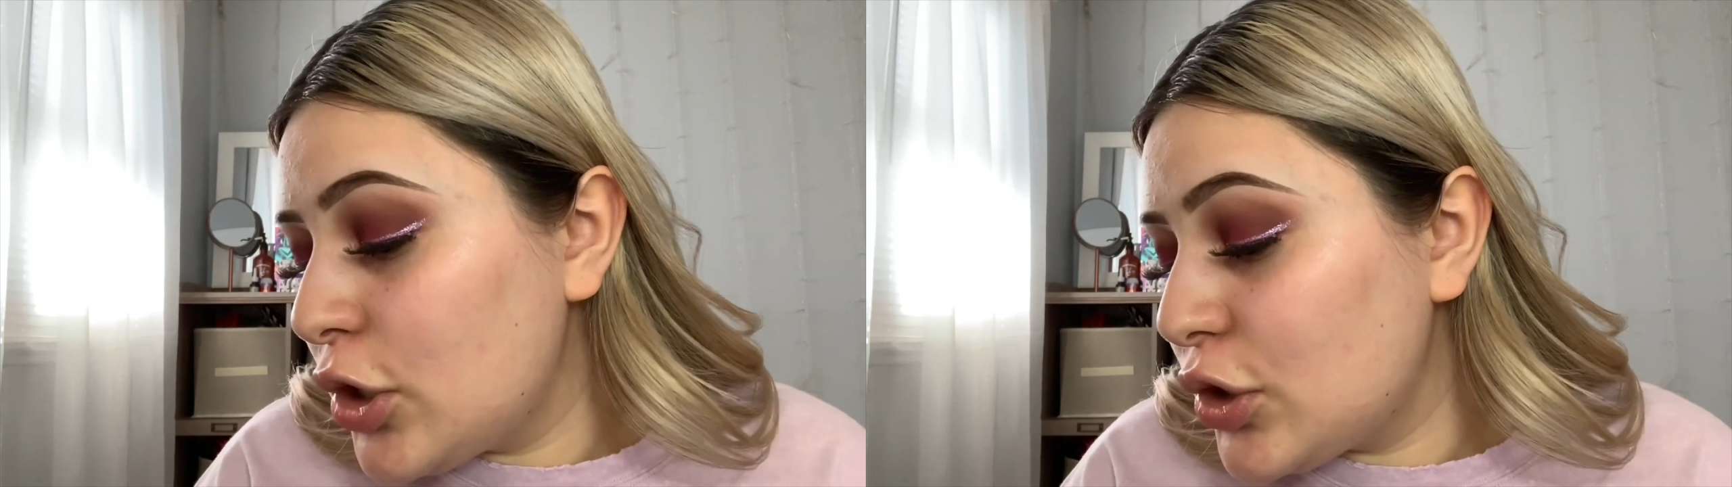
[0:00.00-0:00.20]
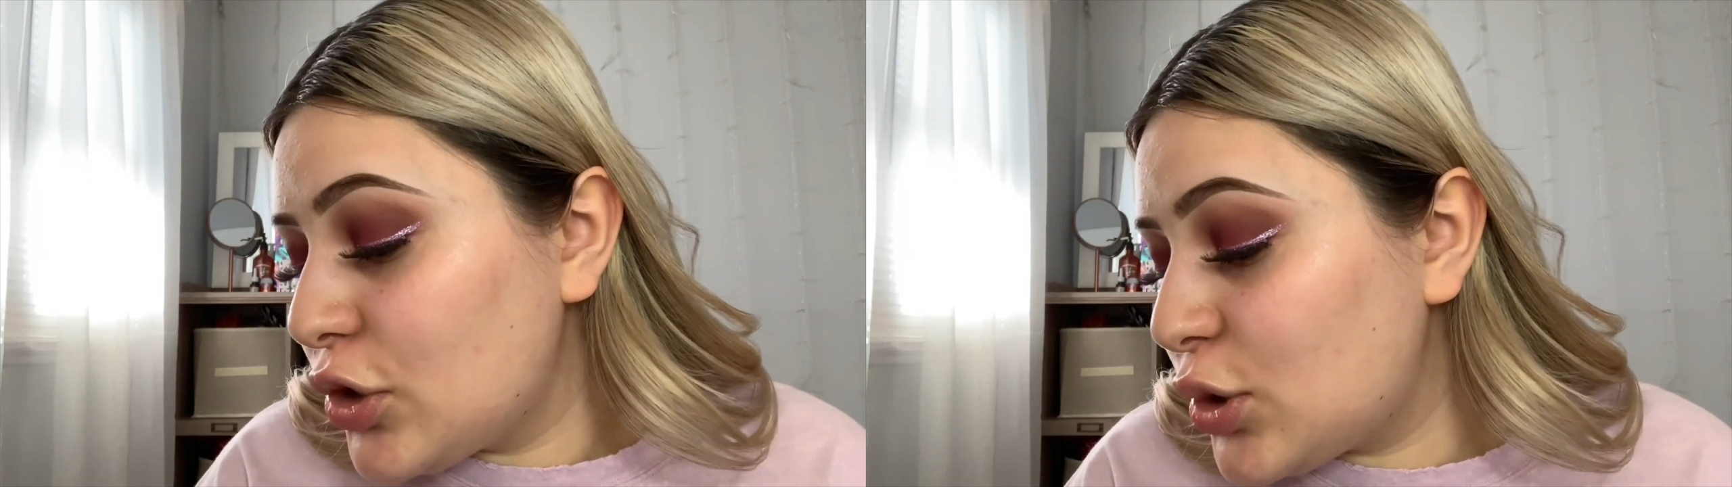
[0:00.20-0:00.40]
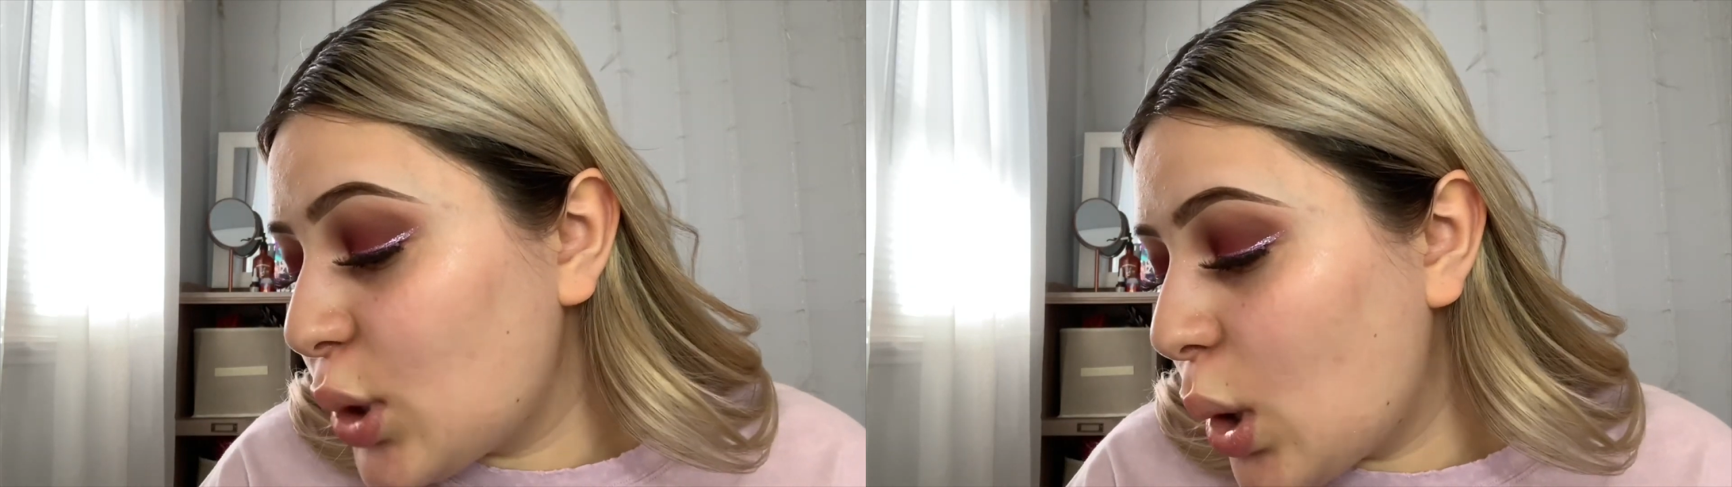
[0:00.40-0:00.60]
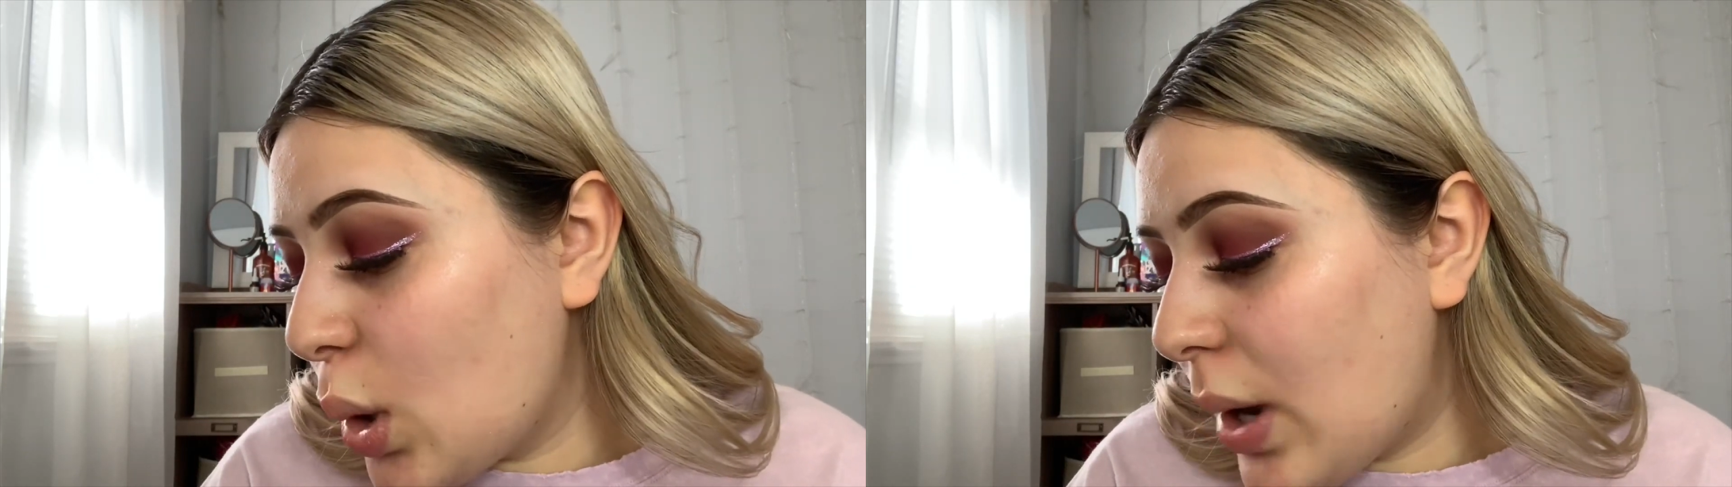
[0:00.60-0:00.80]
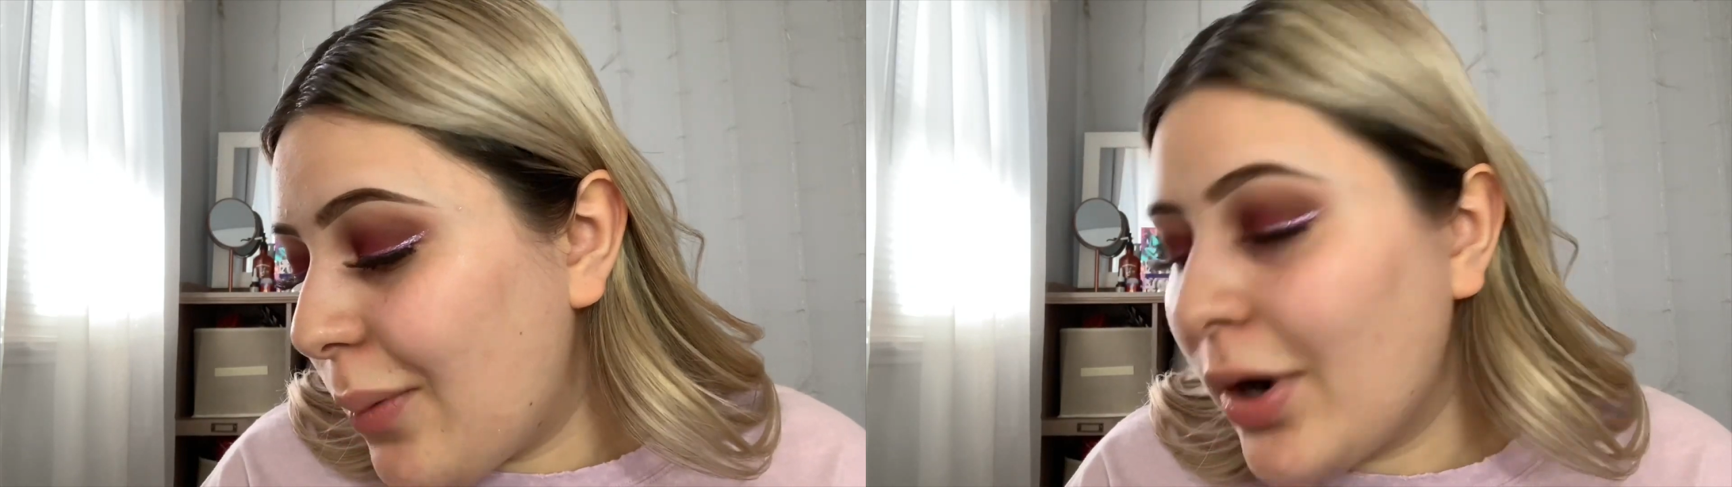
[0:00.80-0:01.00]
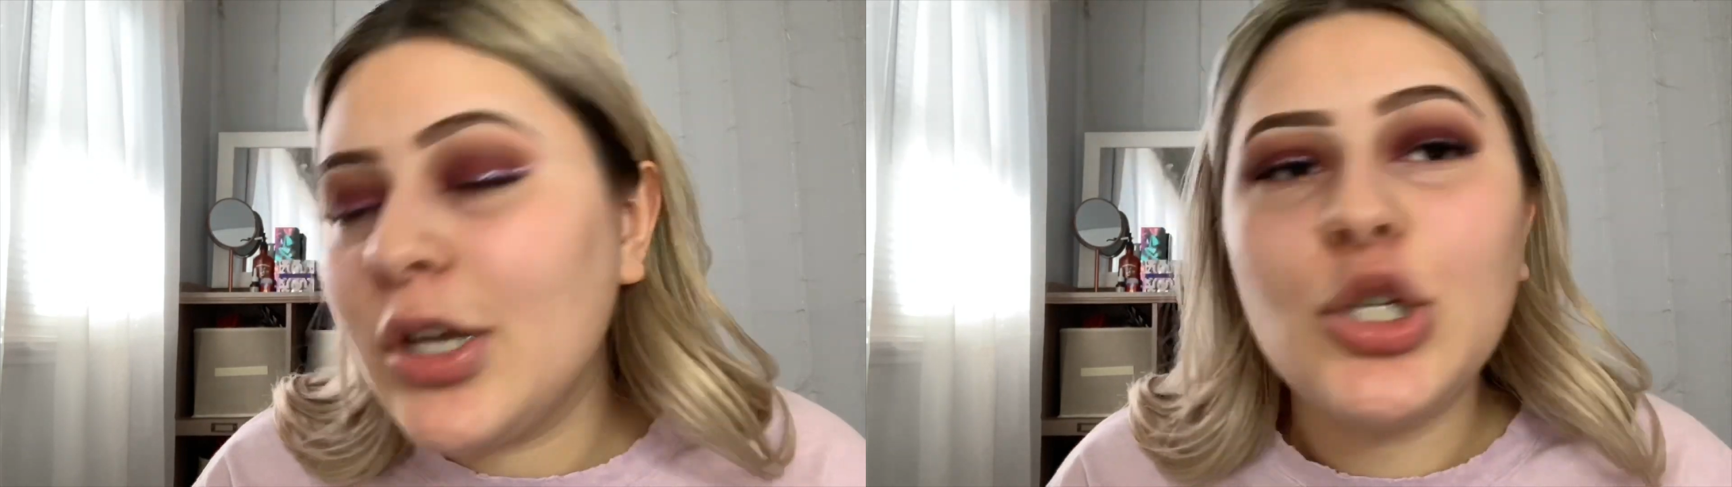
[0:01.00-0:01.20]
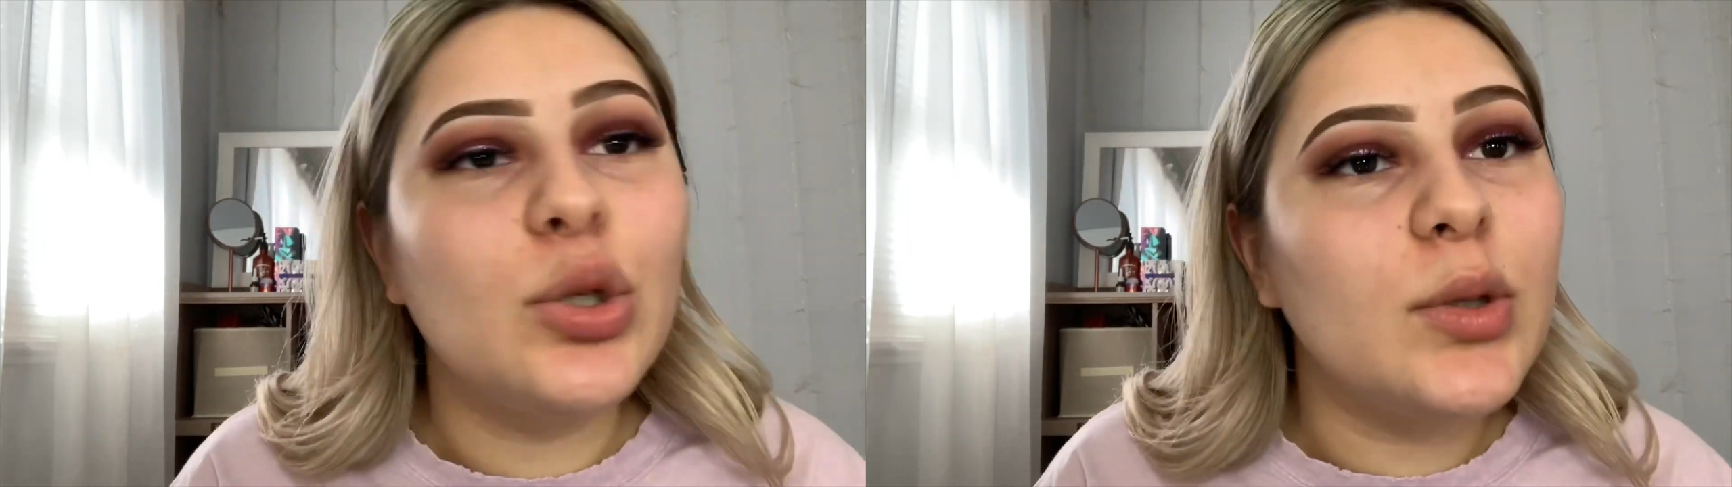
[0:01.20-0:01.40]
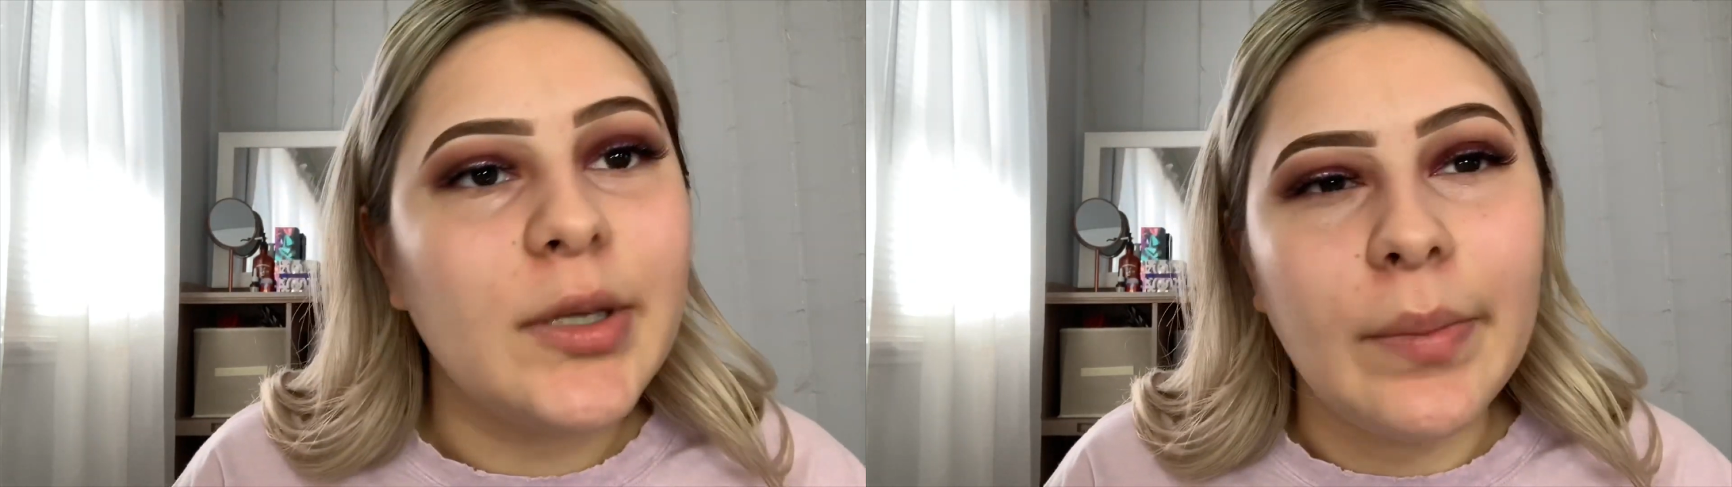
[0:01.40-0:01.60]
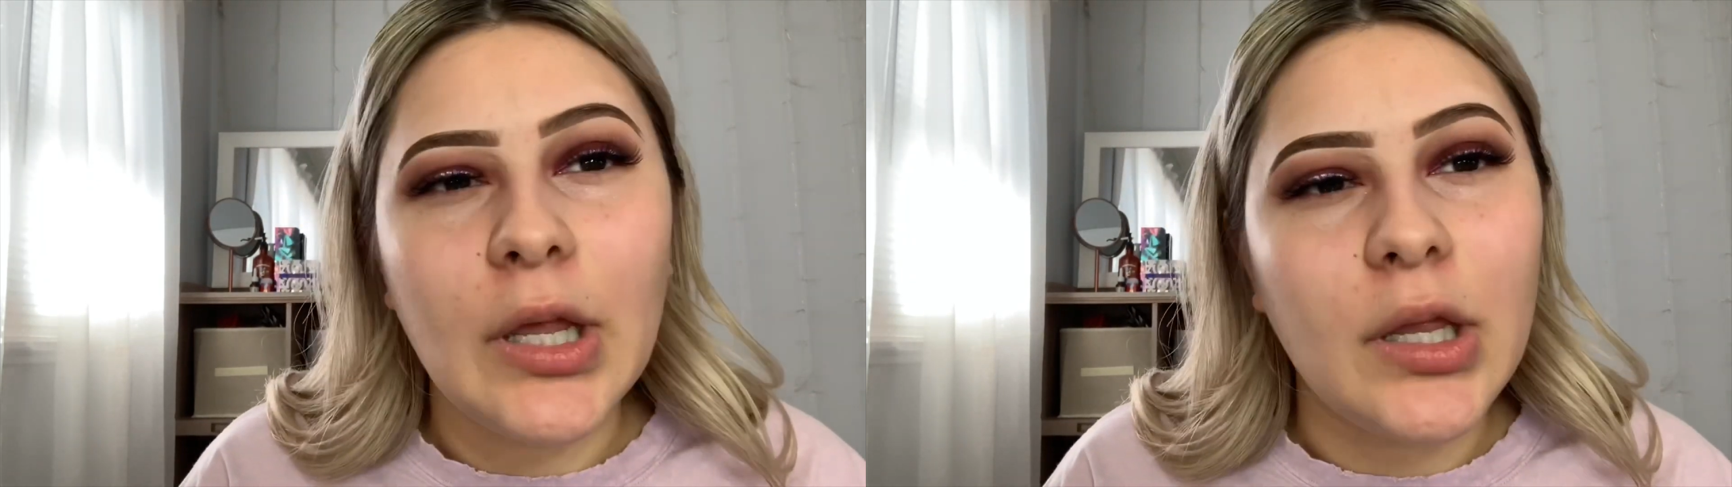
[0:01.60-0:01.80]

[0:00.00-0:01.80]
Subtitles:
So I want to do something